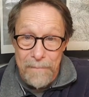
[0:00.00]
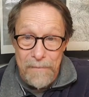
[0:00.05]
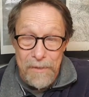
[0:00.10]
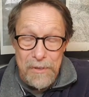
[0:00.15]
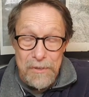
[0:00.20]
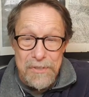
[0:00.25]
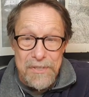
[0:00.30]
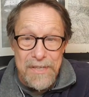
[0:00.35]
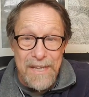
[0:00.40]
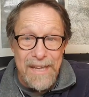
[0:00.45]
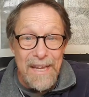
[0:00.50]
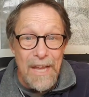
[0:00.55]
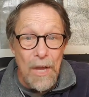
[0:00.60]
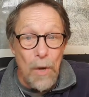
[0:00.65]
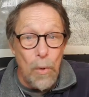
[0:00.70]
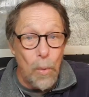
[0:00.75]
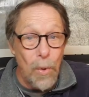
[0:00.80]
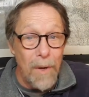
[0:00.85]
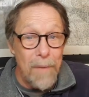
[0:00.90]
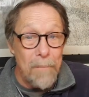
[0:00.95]
You see,
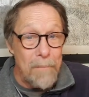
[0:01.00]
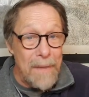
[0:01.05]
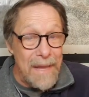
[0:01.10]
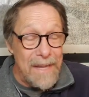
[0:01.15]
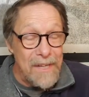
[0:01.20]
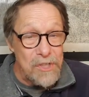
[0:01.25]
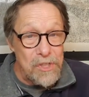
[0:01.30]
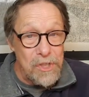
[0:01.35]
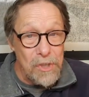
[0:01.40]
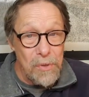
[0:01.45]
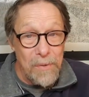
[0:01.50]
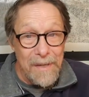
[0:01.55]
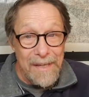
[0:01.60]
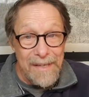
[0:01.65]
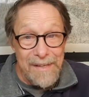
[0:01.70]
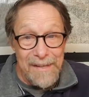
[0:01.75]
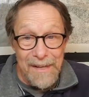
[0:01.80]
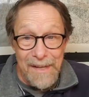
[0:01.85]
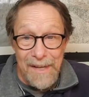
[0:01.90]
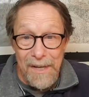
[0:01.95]
what makes you
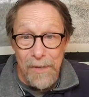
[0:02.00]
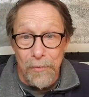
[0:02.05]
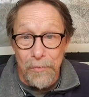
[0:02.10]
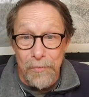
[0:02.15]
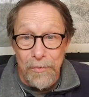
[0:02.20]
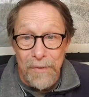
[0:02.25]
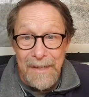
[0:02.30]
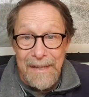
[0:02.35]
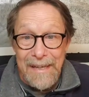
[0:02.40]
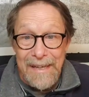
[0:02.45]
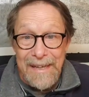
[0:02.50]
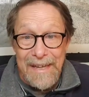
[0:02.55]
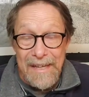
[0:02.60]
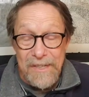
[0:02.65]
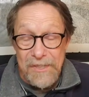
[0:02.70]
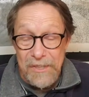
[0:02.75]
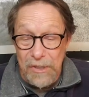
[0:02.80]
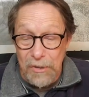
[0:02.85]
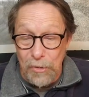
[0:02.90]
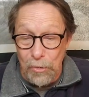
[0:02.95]
enough
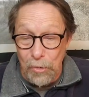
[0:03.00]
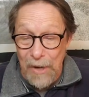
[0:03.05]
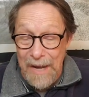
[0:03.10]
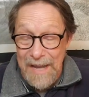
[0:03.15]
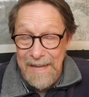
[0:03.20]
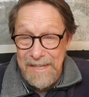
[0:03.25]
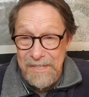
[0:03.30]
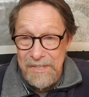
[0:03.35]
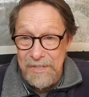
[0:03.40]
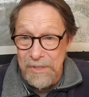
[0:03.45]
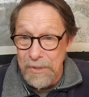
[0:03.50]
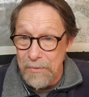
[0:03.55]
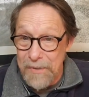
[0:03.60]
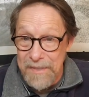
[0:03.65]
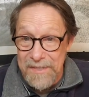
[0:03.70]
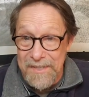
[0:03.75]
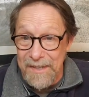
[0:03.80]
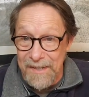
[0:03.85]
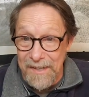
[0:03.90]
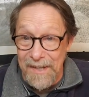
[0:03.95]
is Christ who
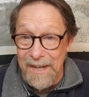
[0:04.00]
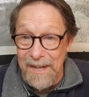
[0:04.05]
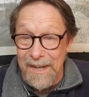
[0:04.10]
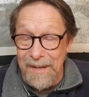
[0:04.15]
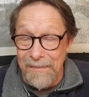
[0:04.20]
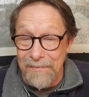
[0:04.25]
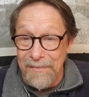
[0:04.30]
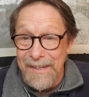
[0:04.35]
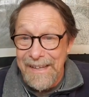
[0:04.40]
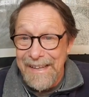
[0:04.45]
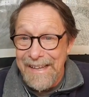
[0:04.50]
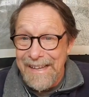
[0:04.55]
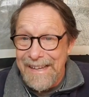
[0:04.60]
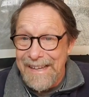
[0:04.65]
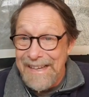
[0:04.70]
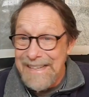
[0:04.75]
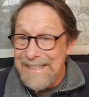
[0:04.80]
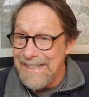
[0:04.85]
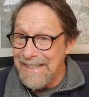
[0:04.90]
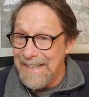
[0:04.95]
is enough.
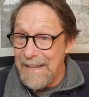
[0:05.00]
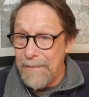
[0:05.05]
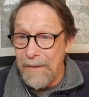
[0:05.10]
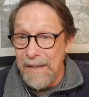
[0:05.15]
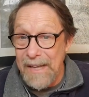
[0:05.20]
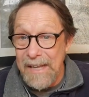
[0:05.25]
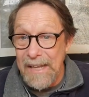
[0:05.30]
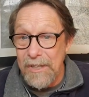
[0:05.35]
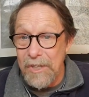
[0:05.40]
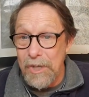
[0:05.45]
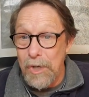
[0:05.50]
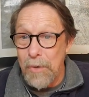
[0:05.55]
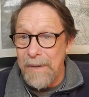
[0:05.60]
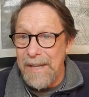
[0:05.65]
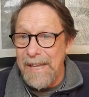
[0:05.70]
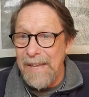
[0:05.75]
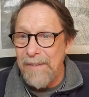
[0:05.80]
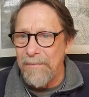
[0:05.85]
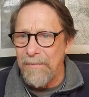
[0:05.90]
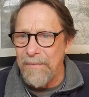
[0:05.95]
He's living in you and
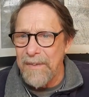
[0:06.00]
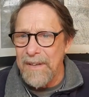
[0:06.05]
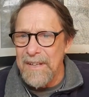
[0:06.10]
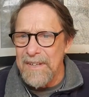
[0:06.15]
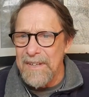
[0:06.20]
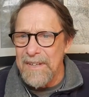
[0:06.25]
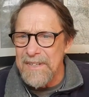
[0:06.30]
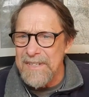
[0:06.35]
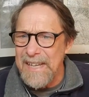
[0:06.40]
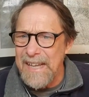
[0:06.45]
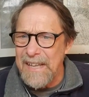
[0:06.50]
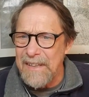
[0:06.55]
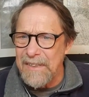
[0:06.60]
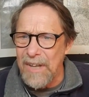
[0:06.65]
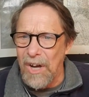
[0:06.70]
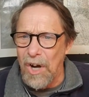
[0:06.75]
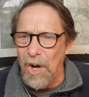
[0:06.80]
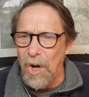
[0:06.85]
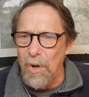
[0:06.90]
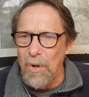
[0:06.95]
he fills in
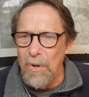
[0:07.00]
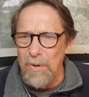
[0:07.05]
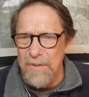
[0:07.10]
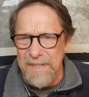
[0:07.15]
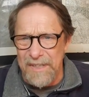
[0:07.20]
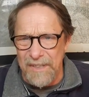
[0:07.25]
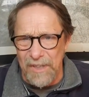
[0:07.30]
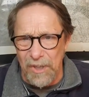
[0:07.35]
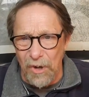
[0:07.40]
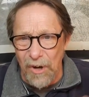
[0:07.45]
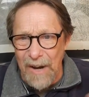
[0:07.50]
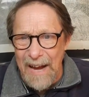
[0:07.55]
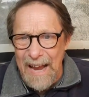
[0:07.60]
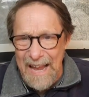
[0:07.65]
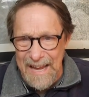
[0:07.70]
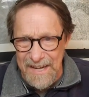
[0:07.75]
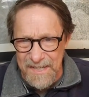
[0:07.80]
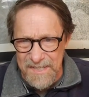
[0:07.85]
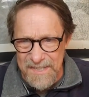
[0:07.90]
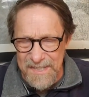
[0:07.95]
the holes and the
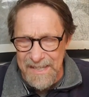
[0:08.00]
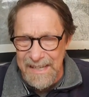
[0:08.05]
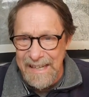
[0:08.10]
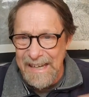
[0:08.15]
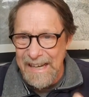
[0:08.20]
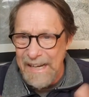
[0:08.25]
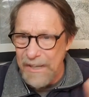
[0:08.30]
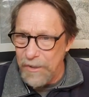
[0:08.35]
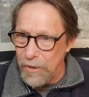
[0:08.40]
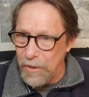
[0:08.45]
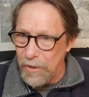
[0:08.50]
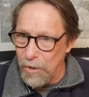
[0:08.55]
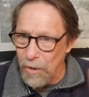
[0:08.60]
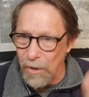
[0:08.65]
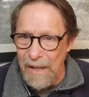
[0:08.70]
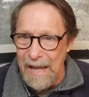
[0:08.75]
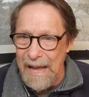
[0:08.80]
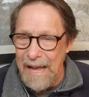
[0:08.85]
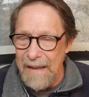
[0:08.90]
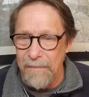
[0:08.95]
cracks in your
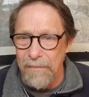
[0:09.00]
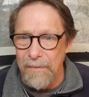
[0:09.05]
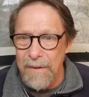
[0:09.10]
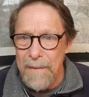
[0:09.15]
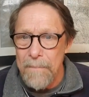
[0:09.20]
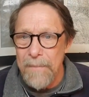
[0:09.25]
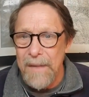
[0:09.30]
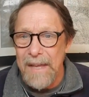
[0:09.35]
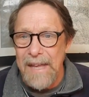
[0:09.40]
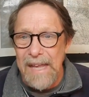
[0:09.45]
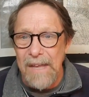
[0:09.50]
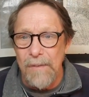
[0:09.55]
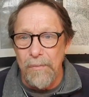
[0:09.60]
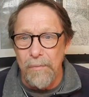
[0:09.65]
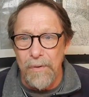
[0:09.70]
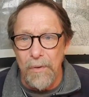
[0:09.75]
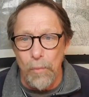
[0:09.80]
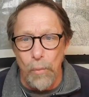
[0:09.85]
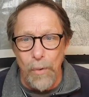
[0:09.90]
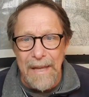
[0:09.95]
life. He,
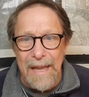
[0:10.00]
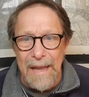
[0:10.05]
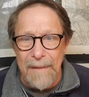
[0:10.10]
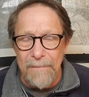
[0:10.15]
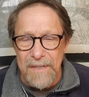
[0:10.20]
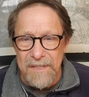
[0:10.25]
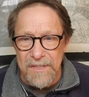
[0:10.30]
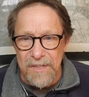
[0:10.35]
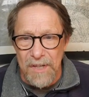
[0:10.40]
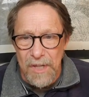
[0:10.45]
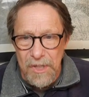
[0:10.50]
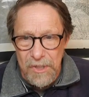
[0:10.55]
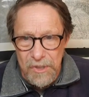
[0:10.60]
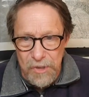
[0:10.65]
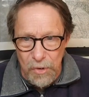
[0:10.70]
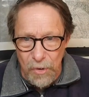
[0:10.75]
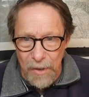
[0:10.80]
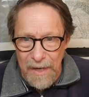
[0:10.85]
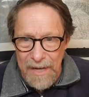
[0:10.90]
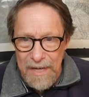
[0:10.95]
we have this
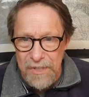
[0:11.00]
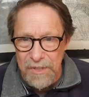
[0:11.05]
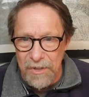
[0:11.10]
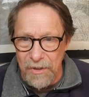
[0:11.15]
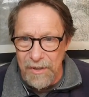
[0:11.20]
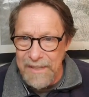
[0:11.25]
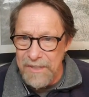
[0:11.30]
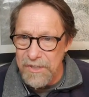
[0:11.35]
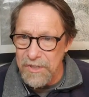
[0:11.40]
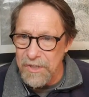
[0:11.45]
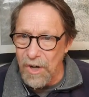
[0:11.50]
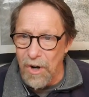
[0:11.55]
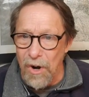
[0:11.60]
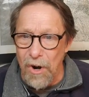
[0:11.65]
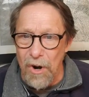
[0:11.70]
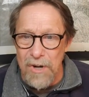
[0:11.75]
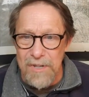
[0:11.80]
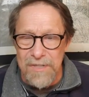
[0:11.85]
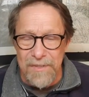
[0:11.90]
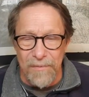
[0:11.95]
treasure in
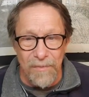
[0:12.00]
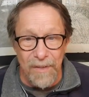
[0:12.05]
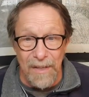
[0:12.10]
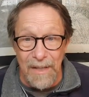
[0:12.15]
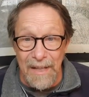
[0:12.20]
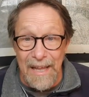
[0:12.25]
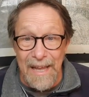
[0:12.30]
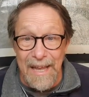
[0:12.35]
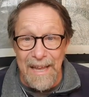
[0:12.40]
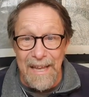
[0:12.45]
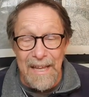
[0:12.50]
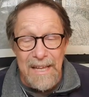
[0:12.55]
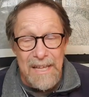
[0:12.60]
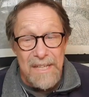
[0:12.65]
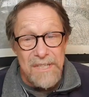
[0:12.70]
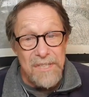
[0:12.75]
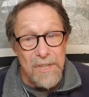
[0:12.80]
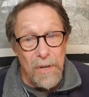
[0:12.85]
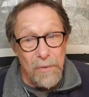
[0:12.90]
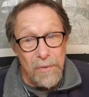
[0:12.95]
jars of clay
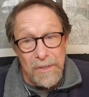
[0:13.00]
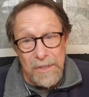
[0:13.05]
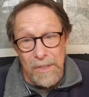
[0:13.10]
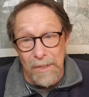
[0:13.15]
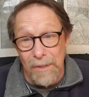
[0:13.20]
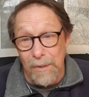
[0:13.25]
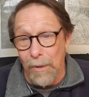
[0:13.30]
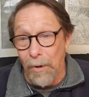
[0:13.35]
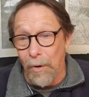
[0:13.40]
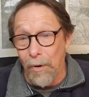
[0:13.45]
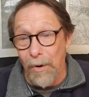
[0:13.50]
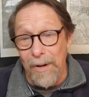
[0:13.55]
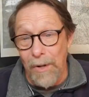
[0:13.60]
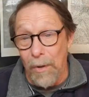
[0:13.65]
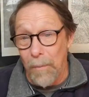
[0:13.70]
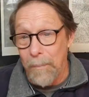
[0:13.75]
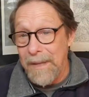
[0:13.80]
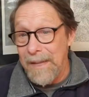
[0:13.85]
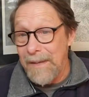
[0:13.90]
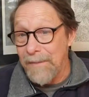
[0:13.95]
so that the glory
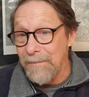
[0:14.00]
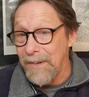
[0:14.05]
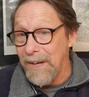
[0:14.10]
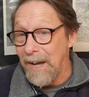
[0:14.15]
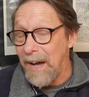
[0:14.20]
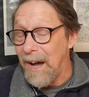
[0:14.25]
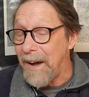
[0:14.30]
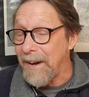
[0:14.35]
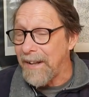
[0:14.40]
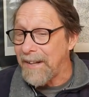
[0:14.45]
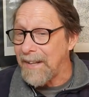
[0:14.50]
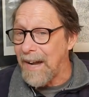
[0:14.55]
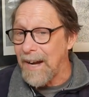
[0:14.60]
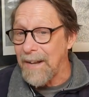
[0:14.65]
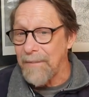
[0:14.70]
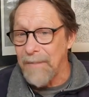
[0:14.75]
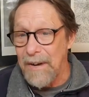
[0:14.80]
will be of God and not of